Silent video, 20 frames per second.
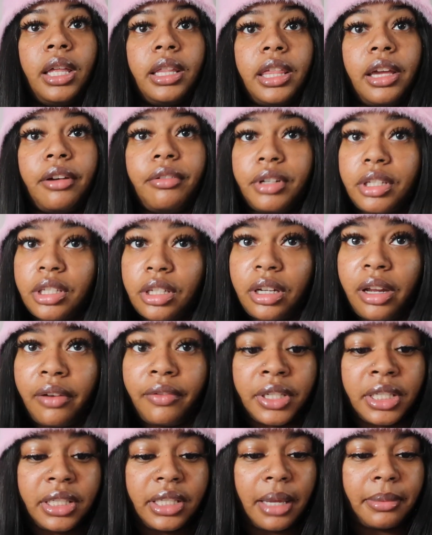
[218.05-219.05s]
there is
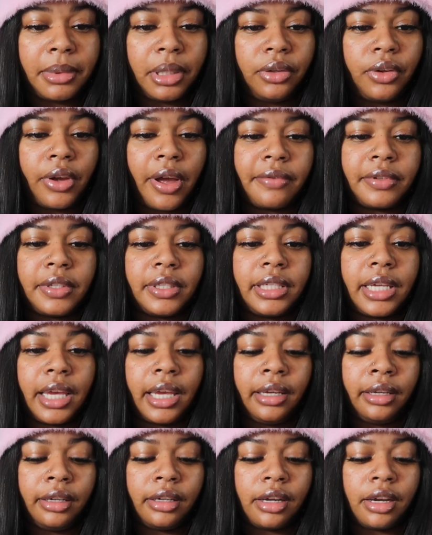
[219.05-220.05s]
another step that you have to
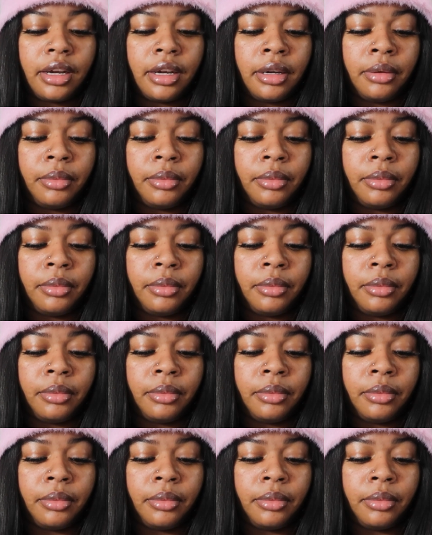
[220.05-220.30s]
take,